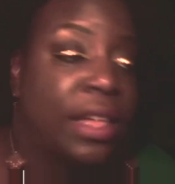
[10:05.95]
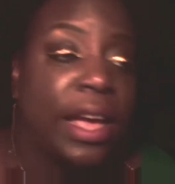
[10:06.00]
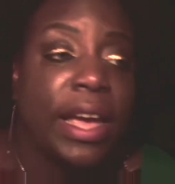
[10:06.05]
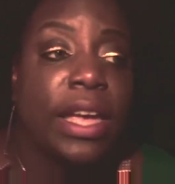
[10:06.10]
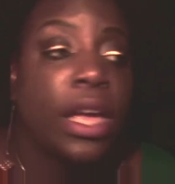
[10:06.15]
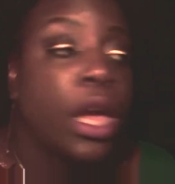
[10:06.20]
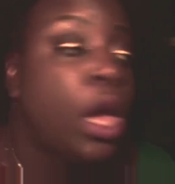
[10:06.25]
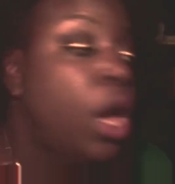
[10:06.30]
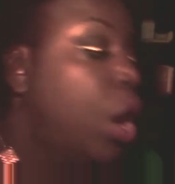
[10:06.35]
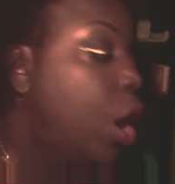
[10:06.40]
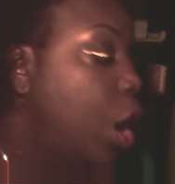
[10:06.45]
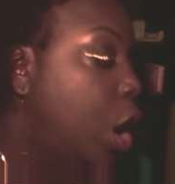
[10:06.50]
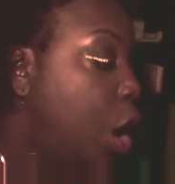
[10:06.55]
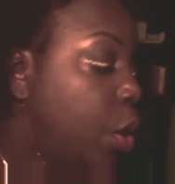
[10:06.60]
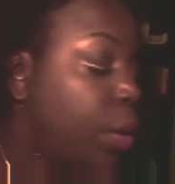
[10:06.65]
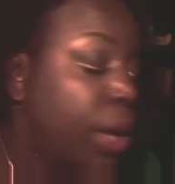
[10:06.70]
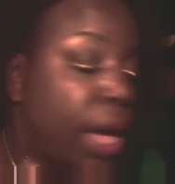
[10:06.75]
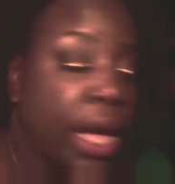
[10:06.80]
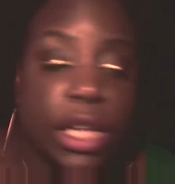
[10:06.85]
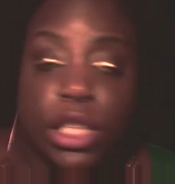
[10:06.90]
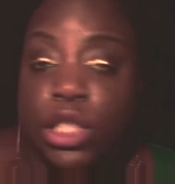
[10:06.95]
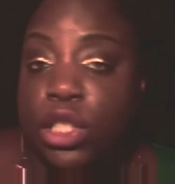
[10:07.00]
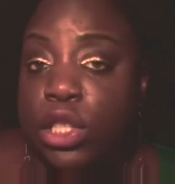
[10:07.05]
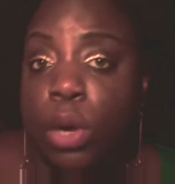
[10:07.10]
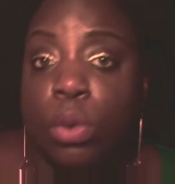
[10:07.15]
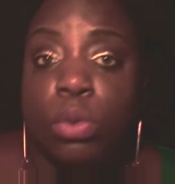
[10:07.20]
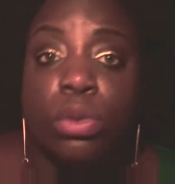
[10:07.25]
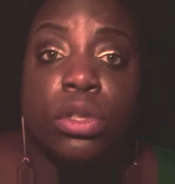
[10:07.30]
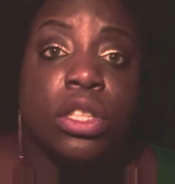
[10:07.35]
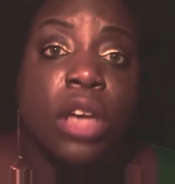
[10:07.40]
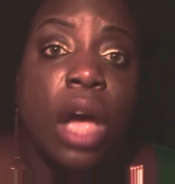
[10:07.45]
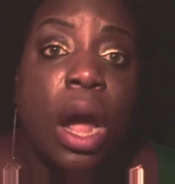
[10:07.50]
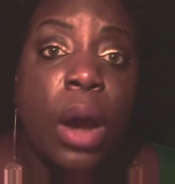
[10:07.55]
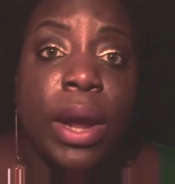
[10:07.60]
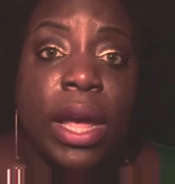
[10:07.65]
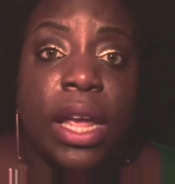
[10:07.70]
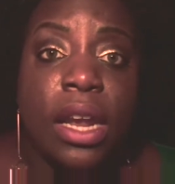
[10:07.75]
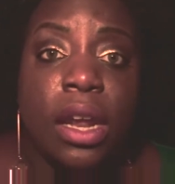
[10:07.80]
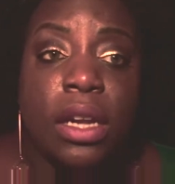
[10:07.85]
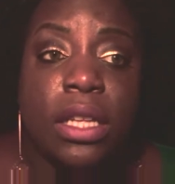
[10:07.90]
Like, okay, so
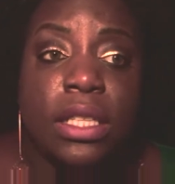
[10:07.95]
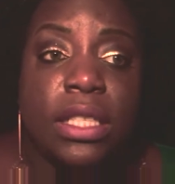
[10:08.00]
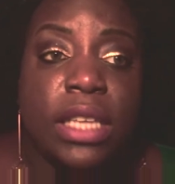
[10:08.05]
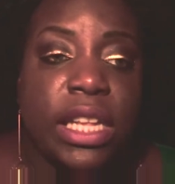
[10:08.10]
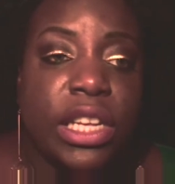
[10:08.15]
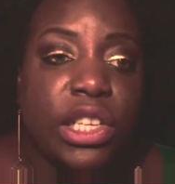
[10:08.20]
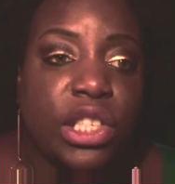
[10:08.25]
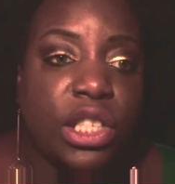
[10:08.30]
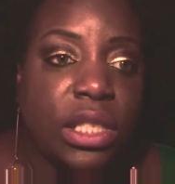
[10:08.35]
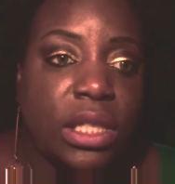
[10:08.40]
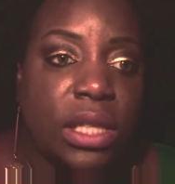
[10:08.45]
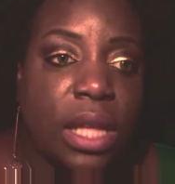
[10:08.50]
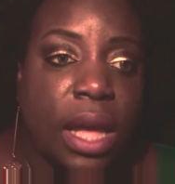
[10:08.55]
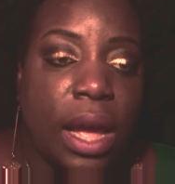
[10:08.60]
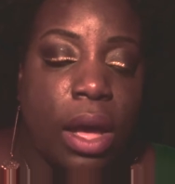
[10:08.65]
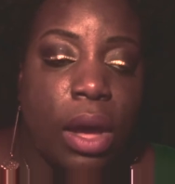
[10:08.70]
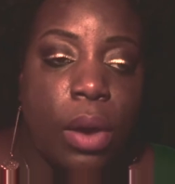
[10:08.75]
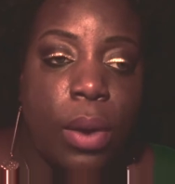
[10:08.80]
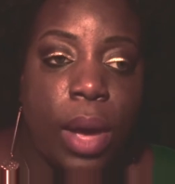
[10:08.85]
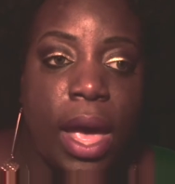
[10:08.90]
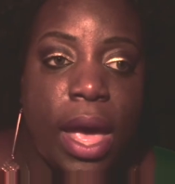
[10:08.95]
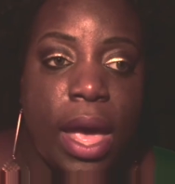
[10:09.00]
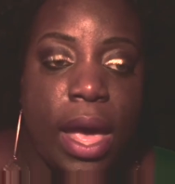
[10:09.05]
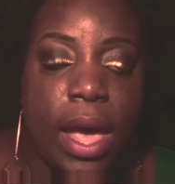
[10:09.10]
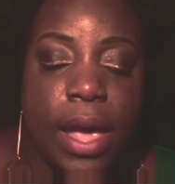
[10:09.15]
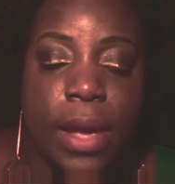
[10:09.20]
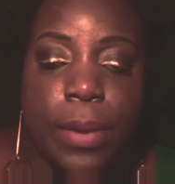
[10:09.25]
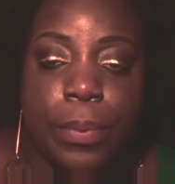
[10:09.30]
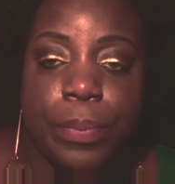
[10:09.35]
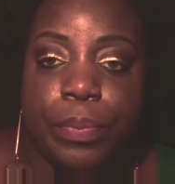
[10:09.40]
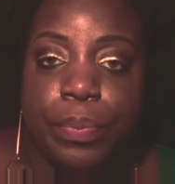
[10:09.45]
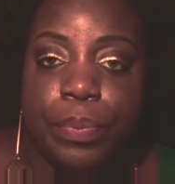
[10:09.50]
Tara get on the scene and she's like, oh, hey.